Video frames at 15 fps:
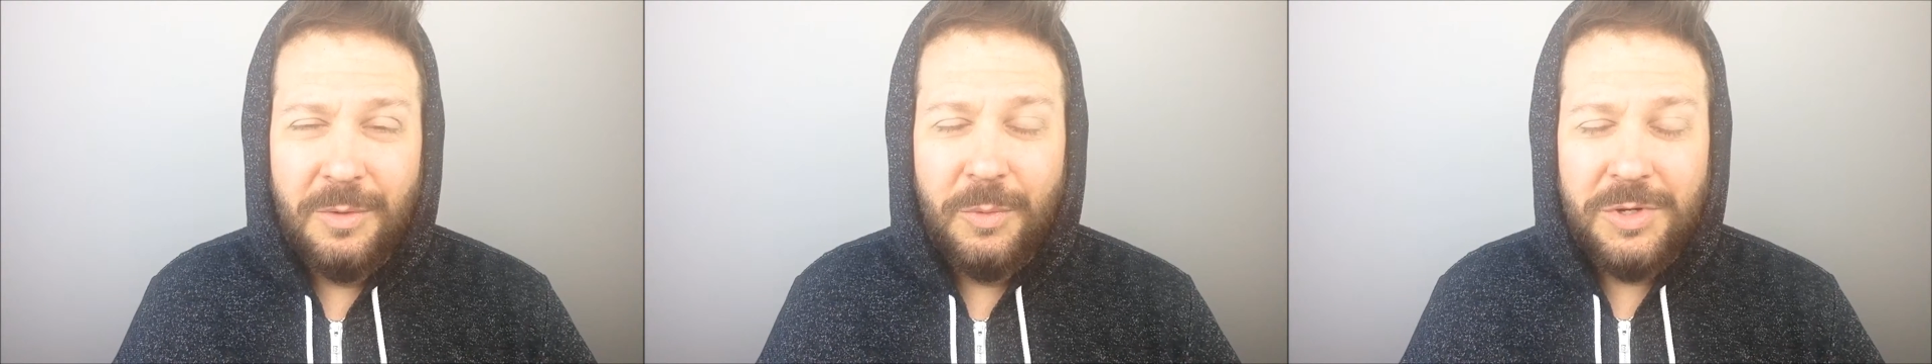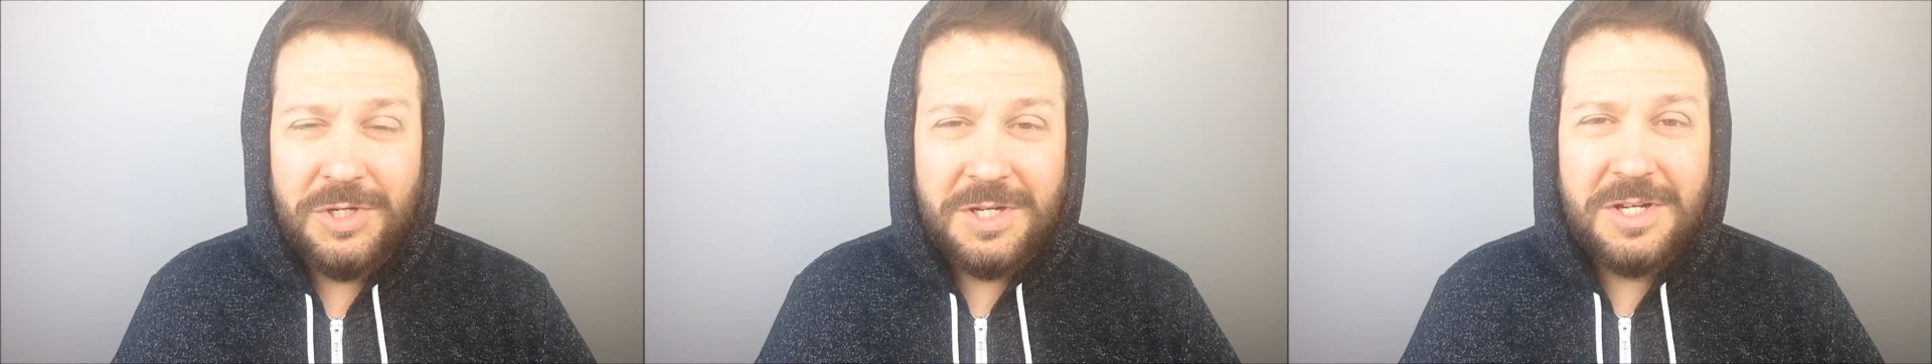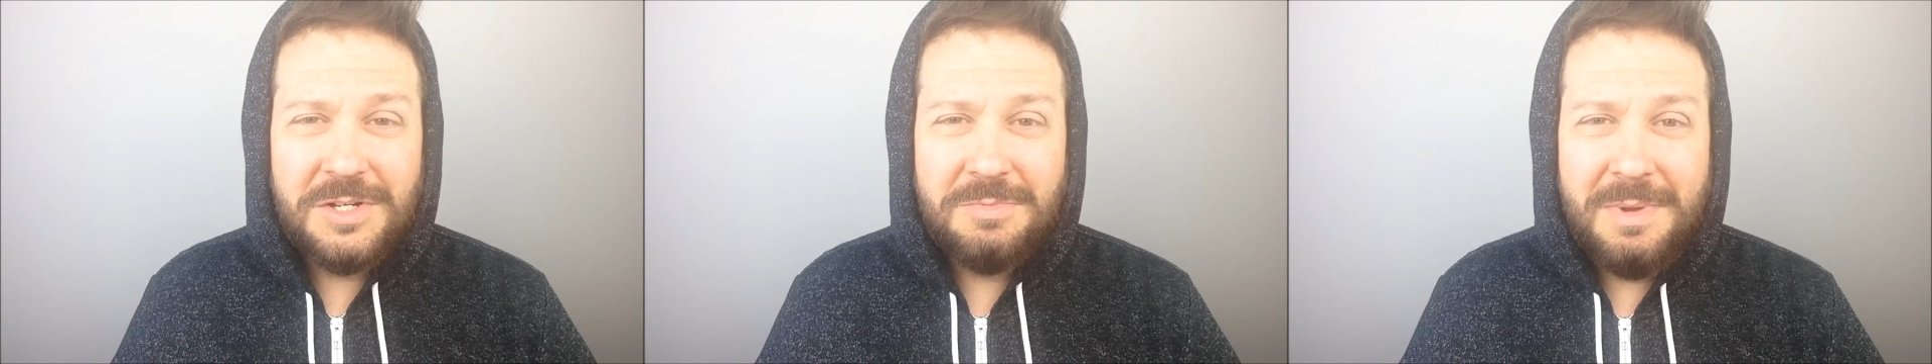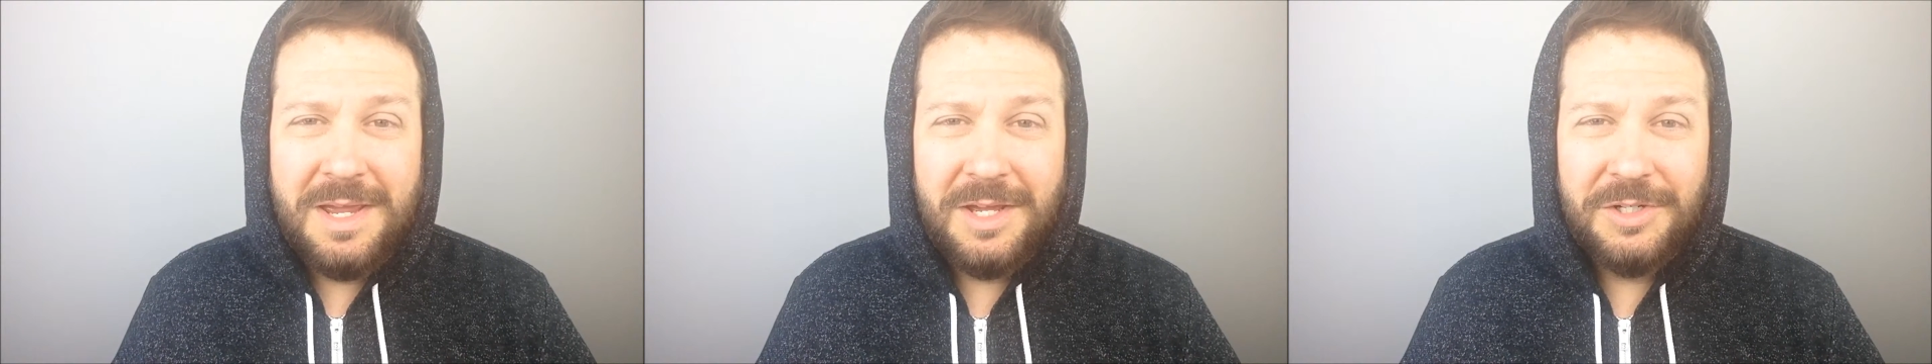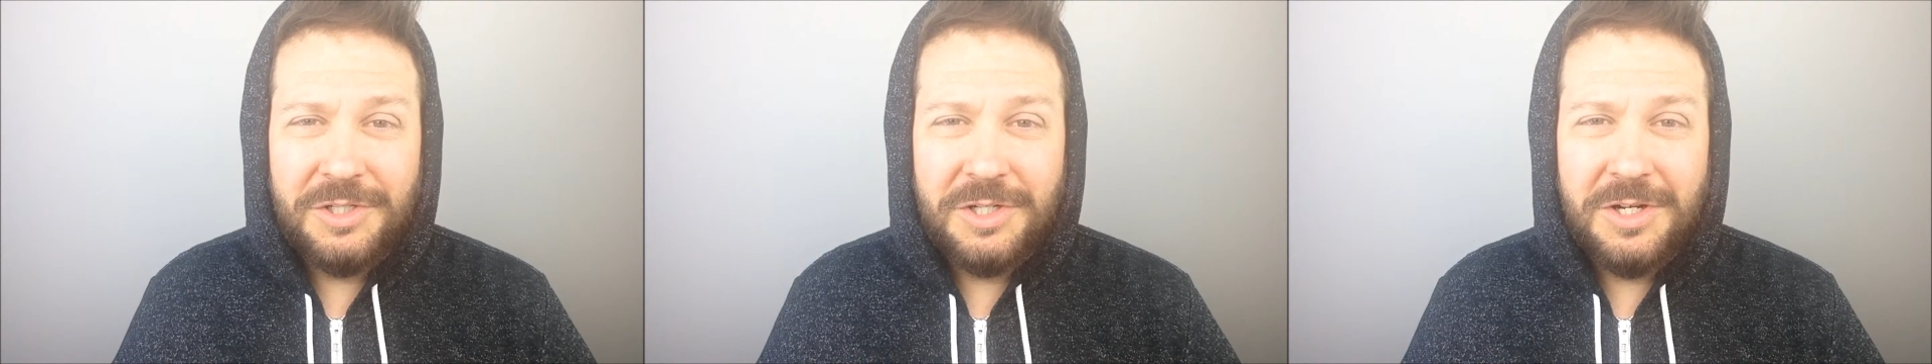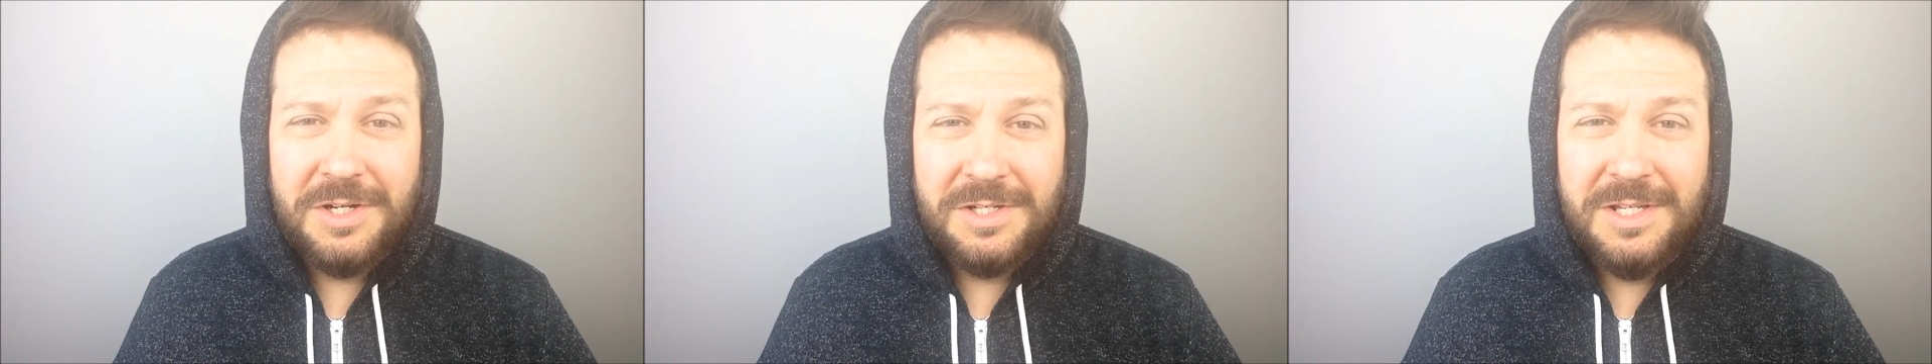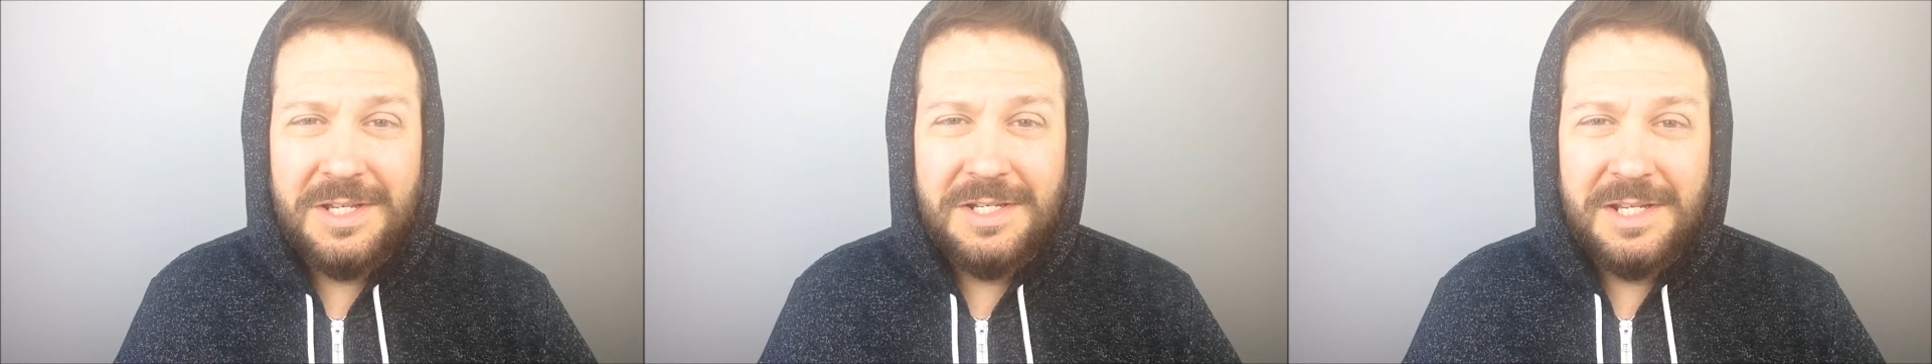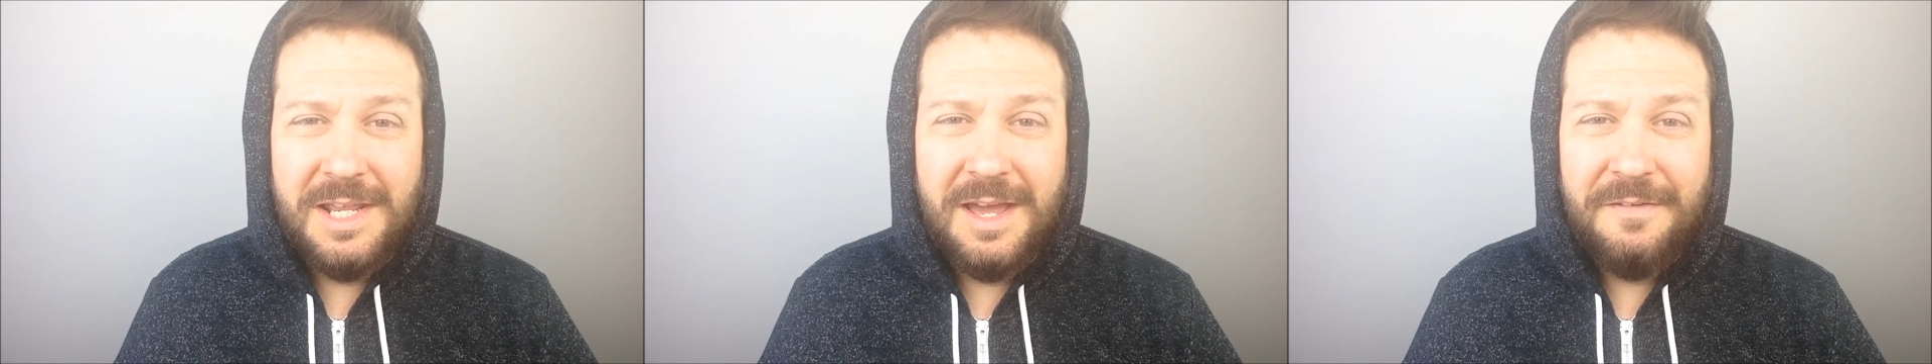We should just make a shirt
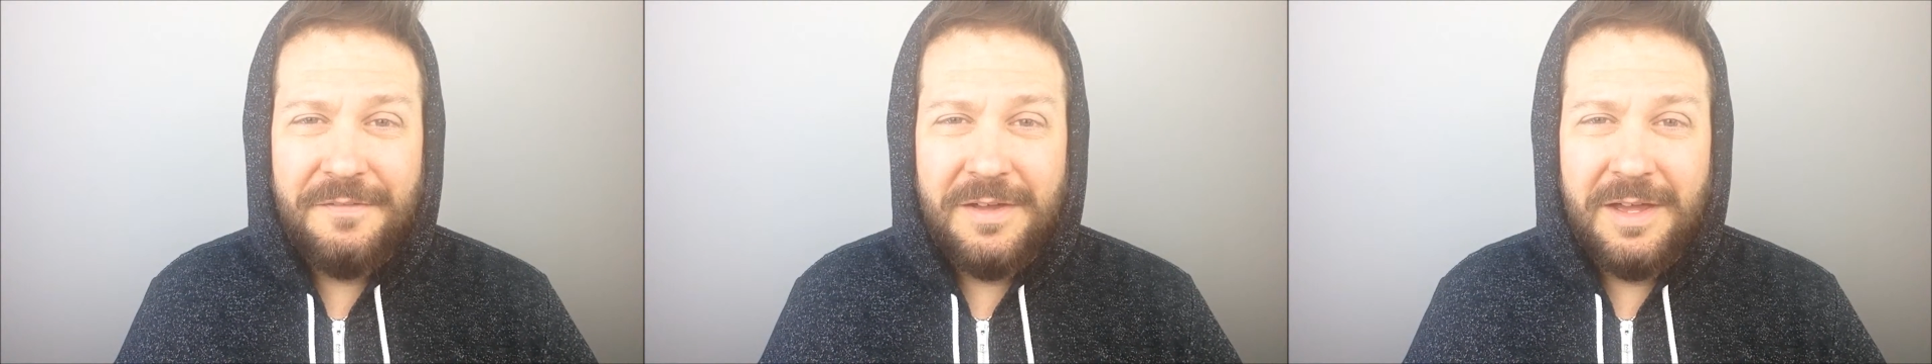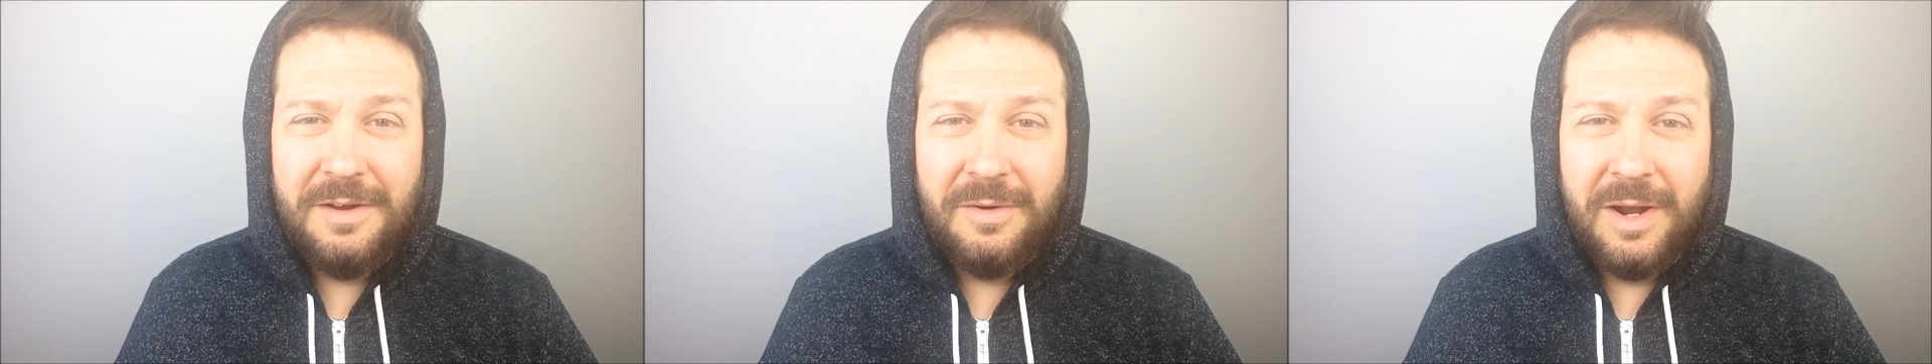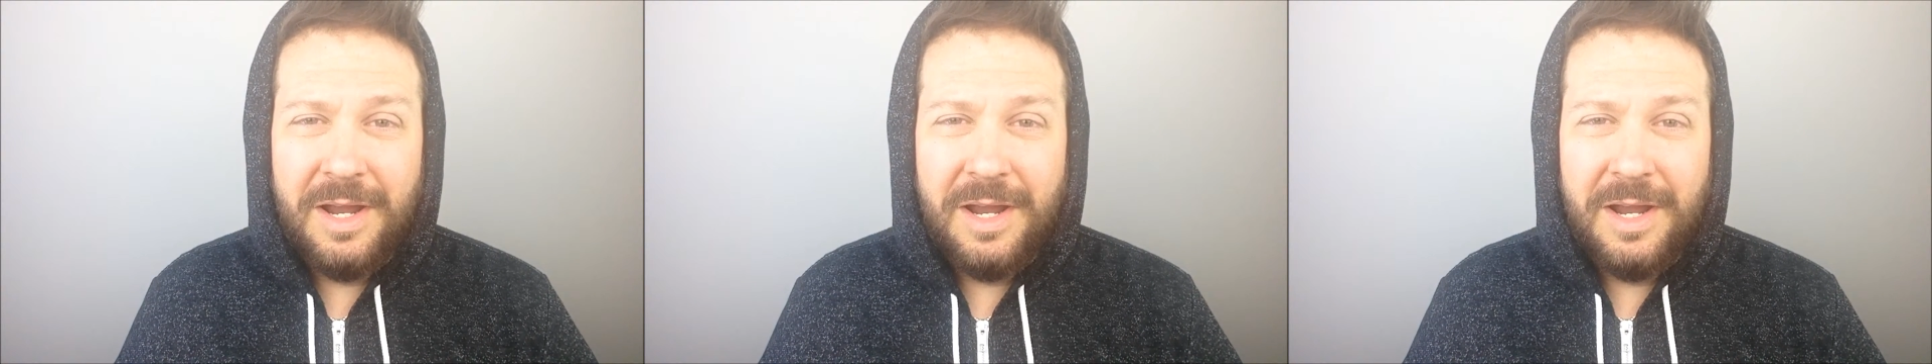TTFN,